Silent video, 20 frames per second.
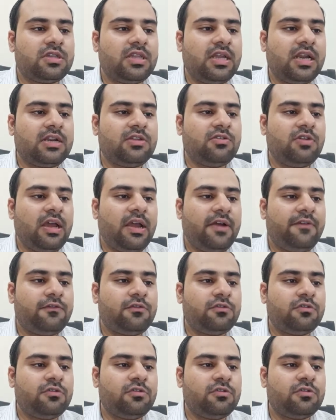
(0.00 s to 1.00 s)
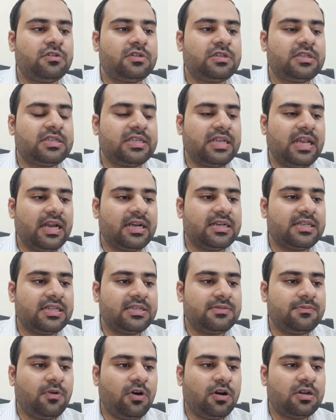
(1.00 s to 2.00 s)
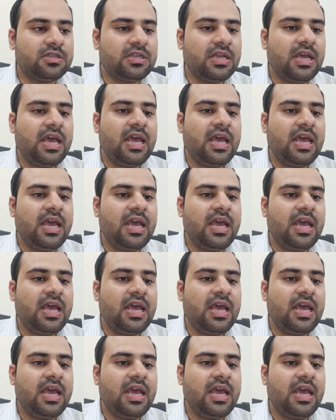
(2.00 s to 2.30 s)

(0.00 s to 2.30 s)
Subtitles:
then you have to select this box.